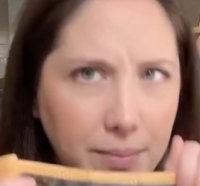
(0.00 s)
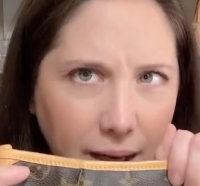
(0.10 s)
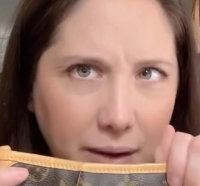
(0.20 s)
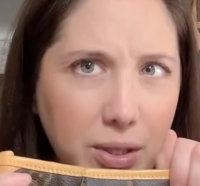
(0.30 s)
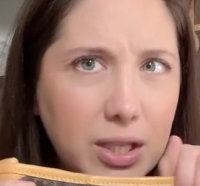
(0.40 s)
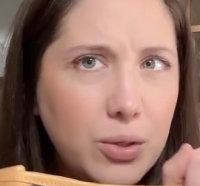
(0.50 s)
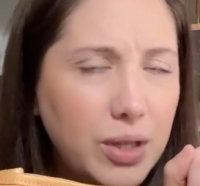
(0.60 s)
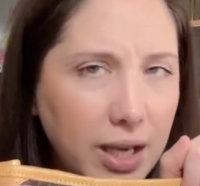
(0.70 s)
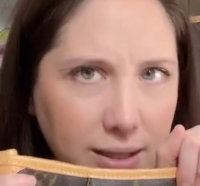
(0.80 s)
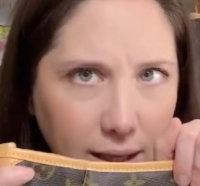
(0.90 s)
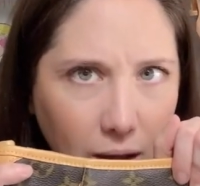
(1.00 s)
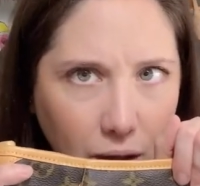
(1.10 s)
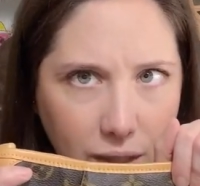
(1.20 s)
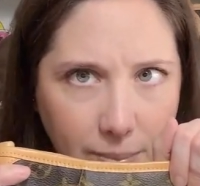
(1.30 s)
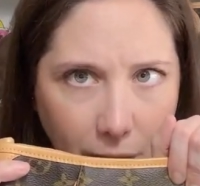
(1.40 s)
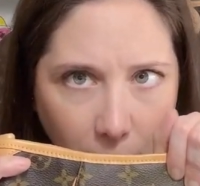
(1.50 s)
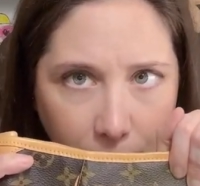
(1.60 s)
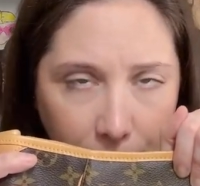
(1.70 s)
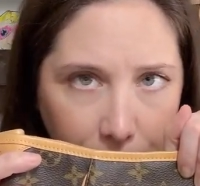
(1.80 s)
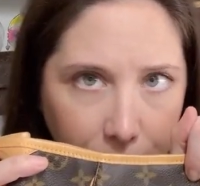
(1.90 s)
I really do think it's a laundry smell,
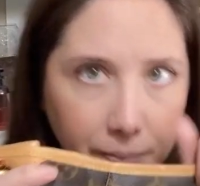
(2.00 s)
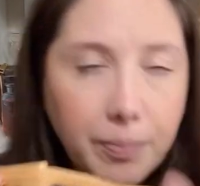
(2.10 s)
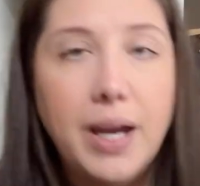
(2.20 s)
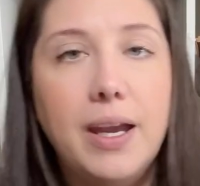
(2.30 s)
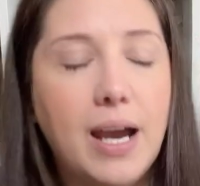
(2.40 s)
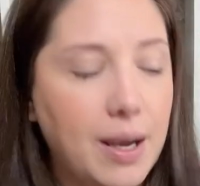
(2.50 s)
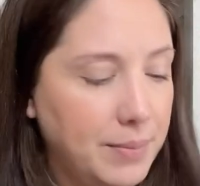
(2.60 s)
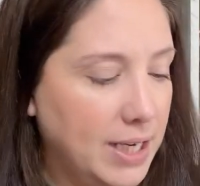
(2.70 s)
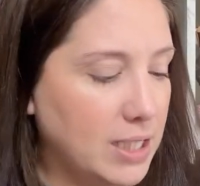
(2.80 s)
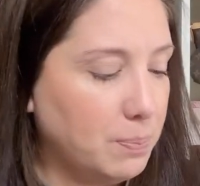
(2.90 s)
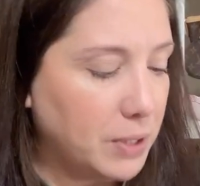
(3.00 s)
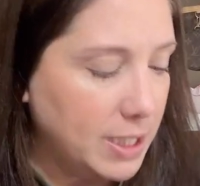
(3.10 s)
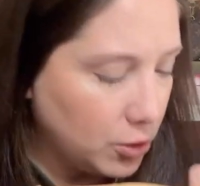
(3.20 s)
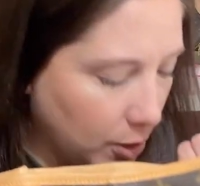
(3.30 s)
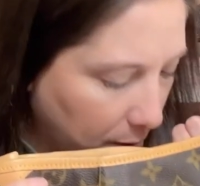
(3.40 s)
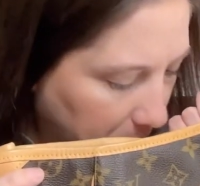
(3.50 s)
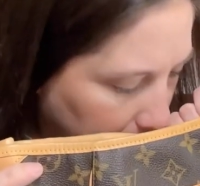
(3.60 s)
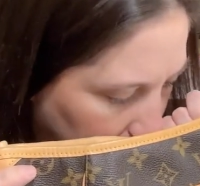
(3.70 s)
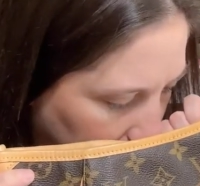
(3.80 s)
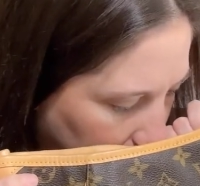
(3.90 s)
but um, it is pretty strong,
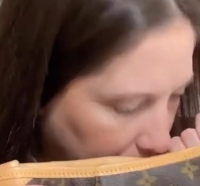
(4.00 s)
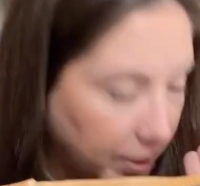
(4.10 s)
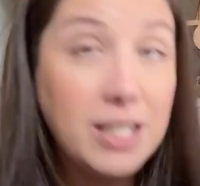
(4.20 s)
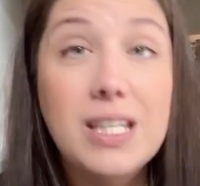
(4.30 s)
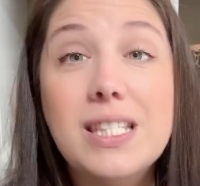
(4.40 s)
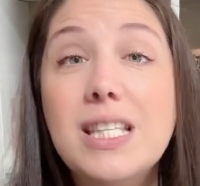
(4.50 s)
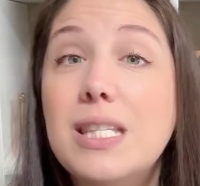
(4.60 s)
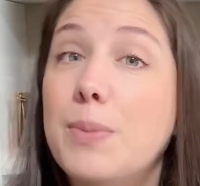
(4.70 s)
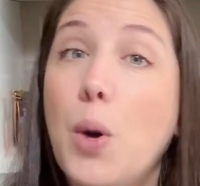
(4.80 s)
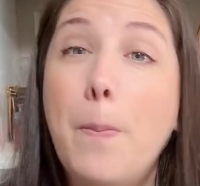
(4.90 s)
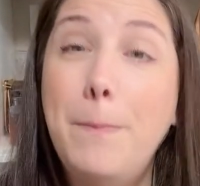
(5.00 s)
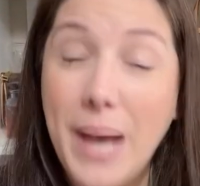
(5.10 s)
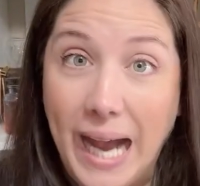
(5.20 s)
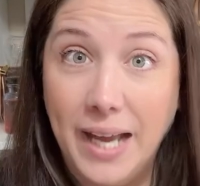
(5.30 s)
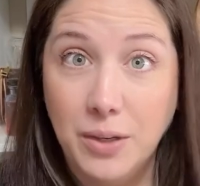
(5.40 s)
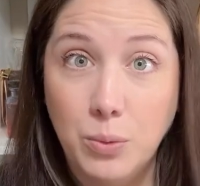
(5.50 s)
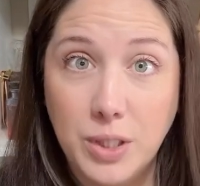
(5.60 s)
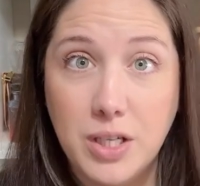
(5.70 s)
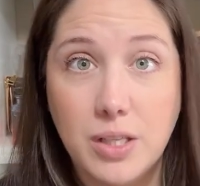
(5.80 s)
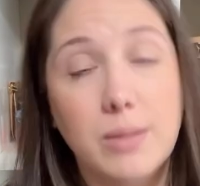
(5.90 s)
but it doesn't smell bad,
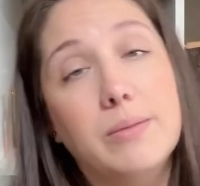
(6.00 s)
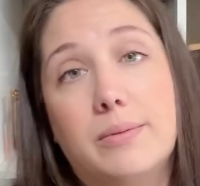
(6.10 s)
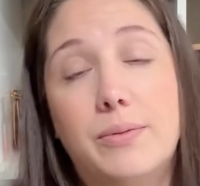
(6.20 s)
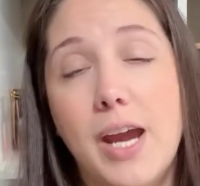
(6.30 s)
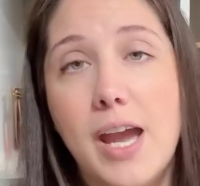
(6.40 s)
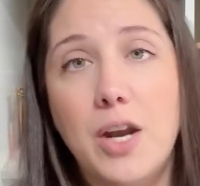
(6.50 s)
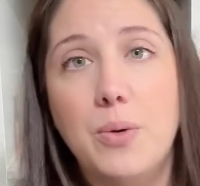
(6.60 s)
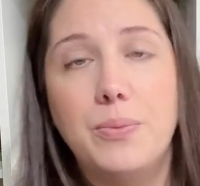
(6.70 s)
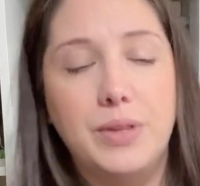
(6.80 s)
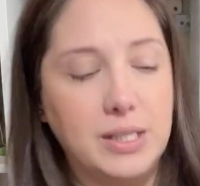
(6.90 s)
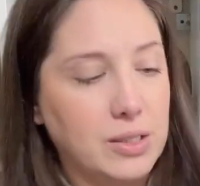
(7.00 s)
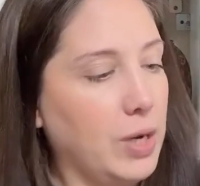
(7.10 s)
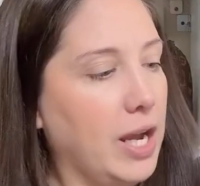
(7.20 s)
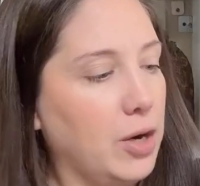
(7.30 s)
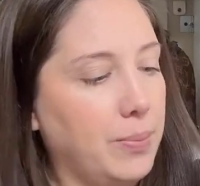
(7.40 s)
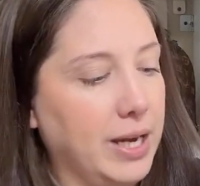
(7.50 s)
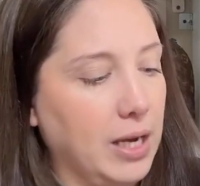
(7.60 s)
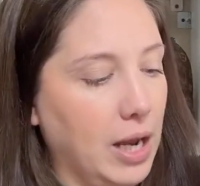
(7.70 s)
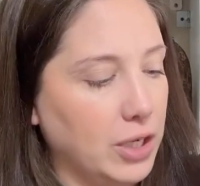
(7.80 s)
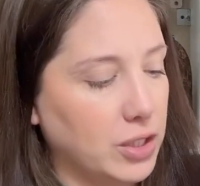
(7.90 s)
which is right. I don't, this is why I don't mind
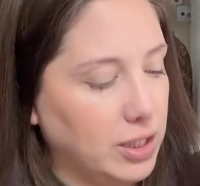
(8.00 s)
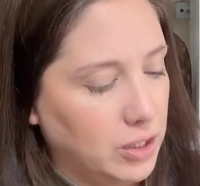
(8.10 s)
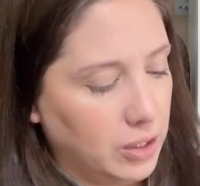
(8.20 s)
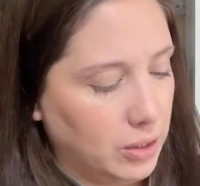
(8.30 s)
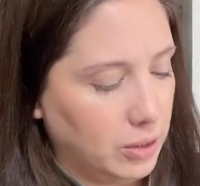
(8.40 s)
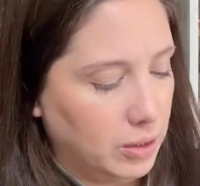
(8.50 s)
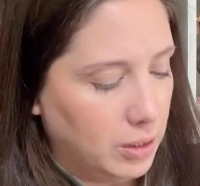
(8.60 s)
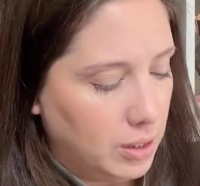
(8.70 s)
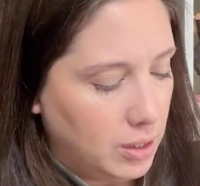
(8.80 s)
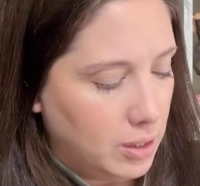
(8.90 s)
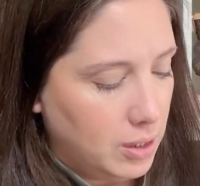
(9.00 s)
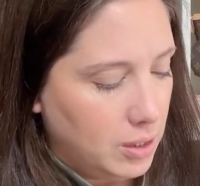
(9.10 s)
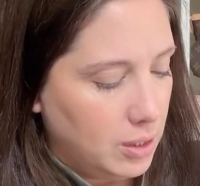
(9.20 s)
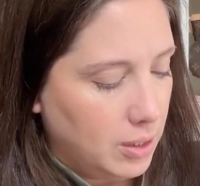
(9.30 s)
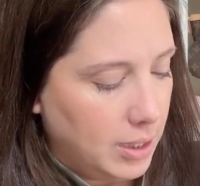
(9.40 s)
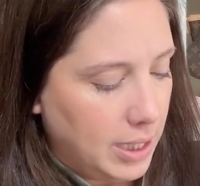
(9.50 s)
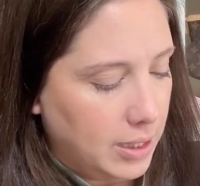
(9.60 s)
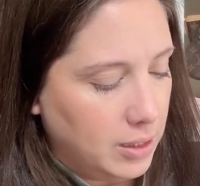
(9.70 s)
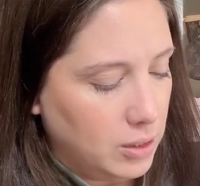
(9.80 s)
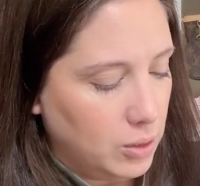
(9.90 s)
it. I just need to get
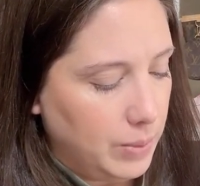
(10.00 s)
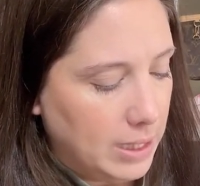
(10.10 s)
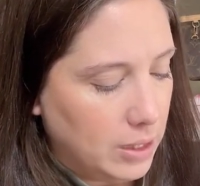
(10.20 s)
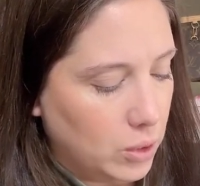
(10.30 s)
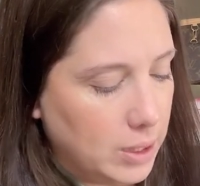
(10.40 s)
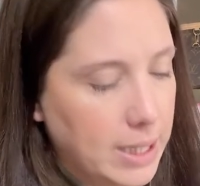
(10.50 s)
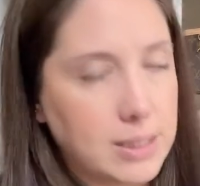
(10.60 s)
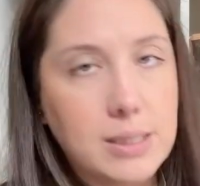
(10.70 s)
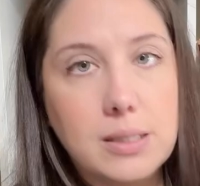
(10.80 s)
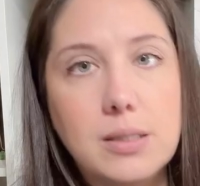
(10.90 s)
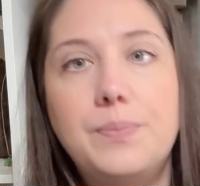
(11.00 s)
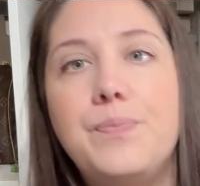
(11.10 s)
it to be a little less.